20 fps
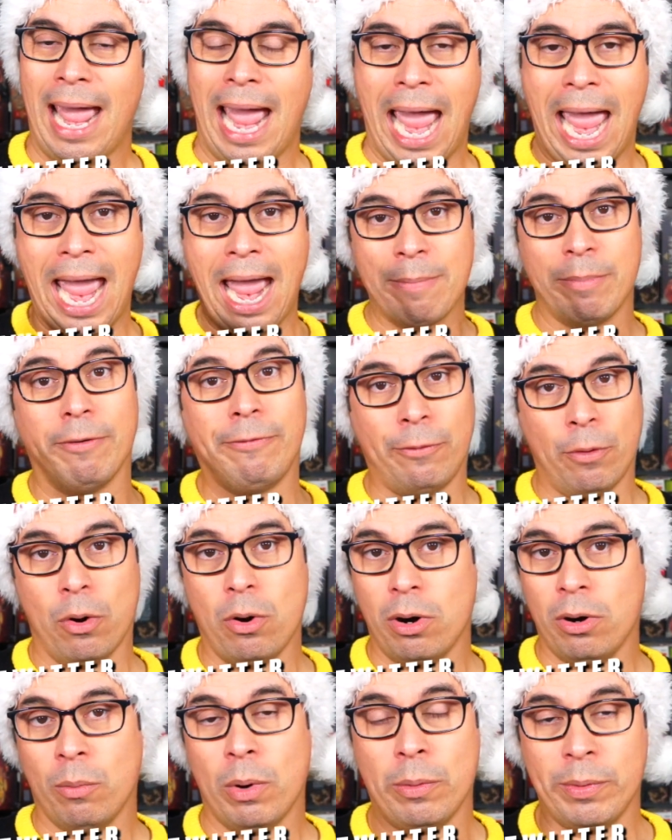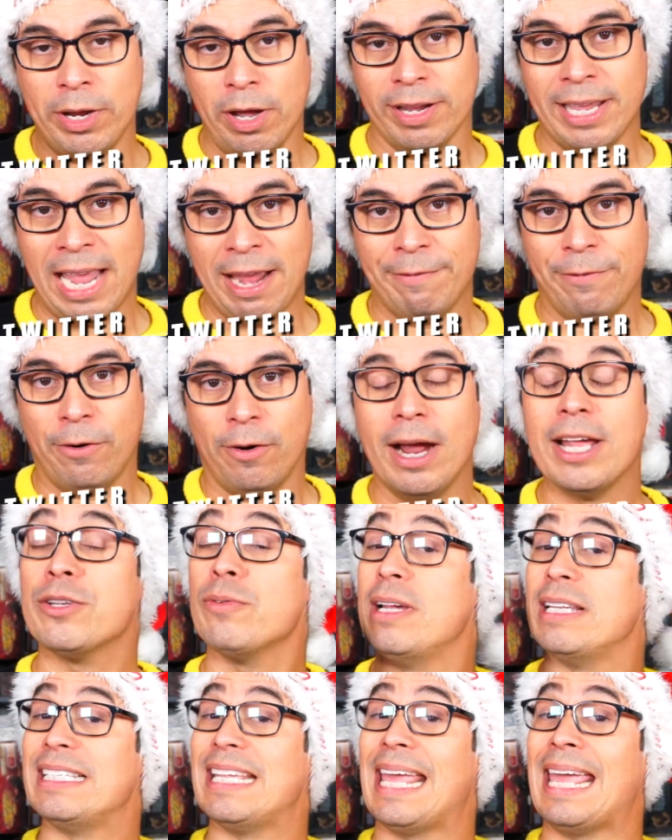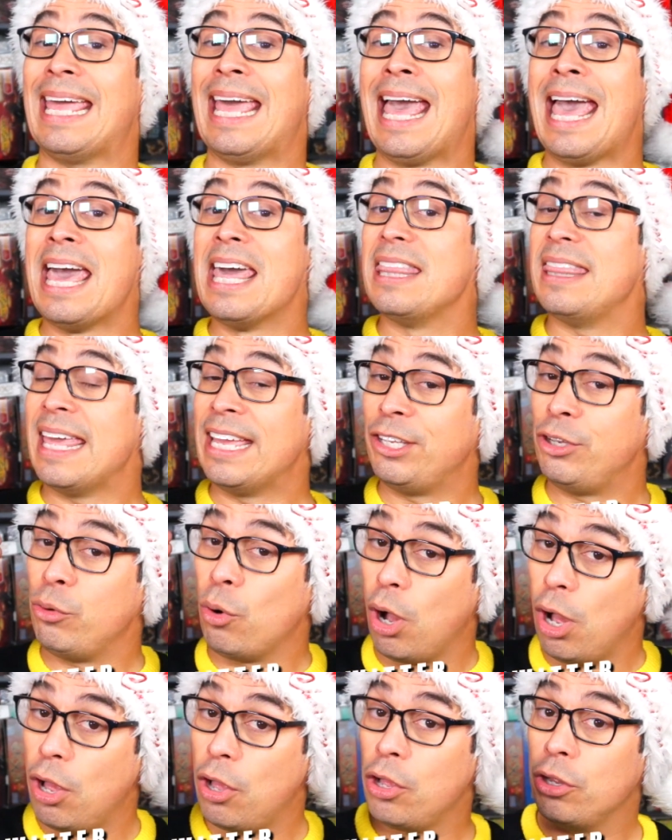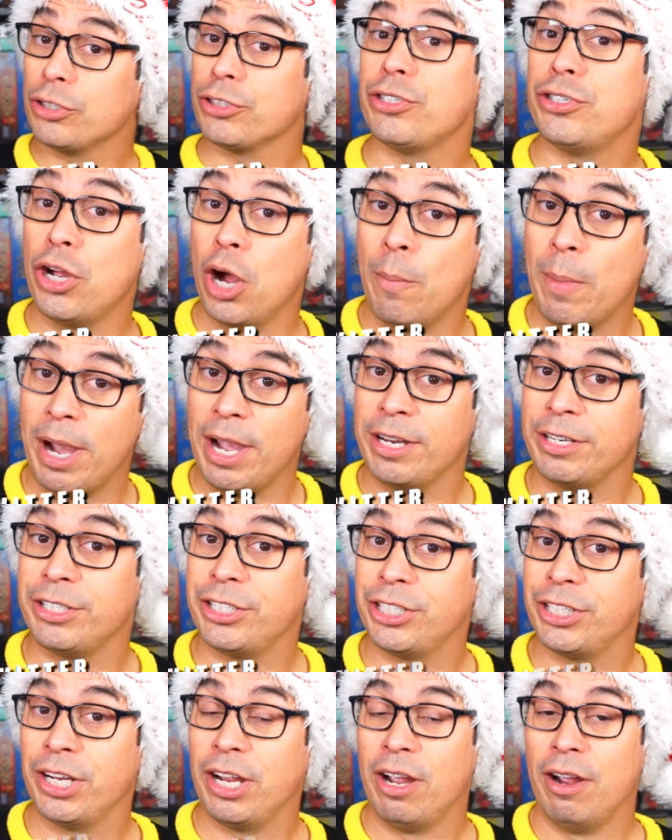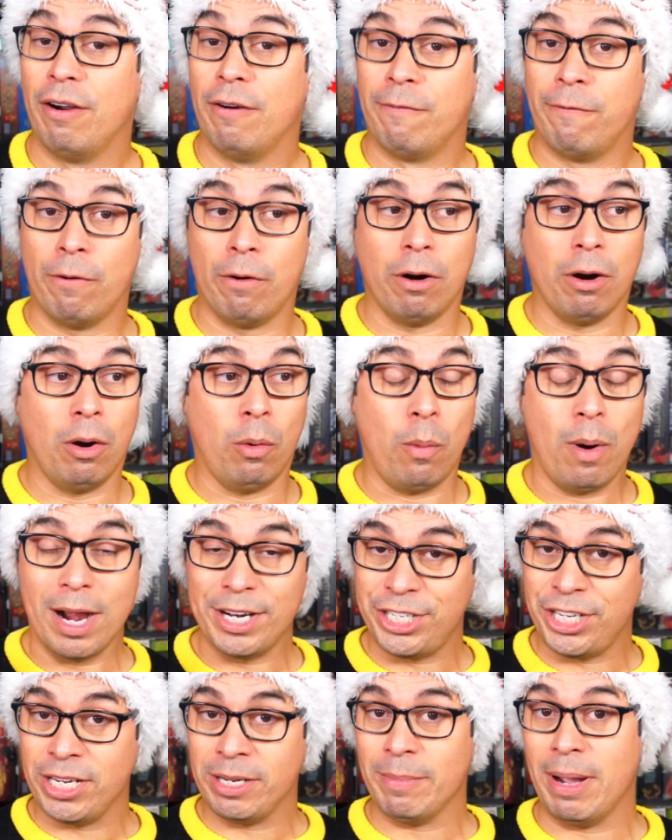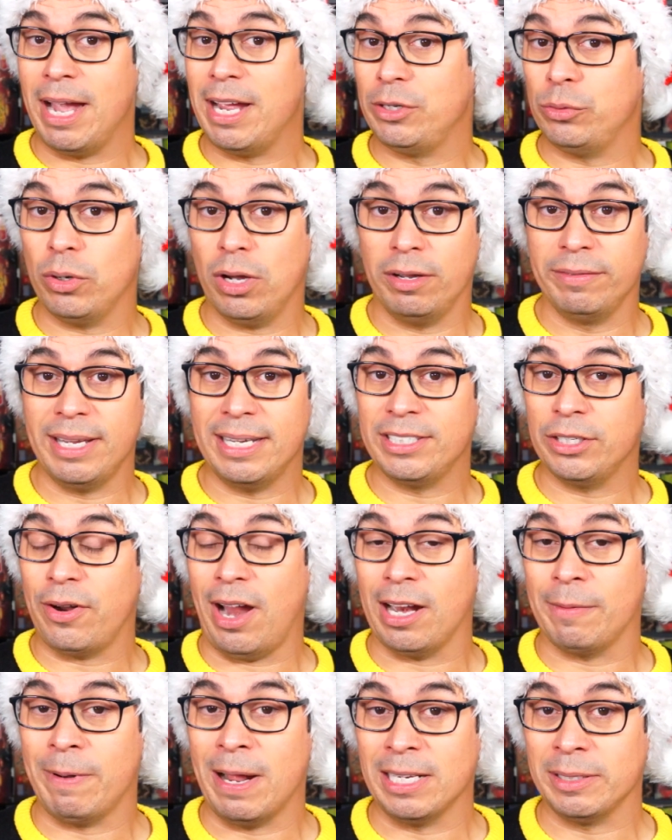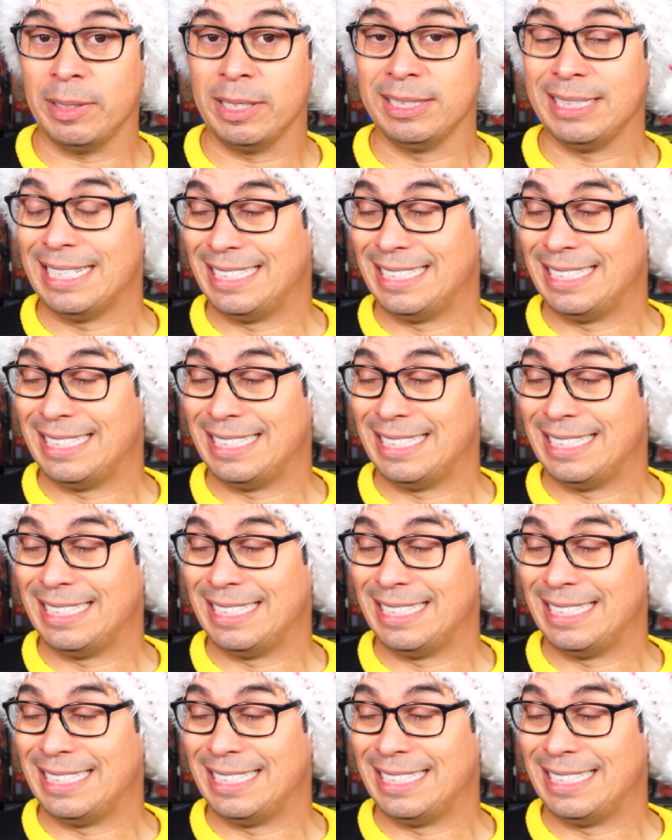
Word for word: And before what we all came for, I just want to say thank you all so much for watching my 12 Days of Crack-a-Packmas.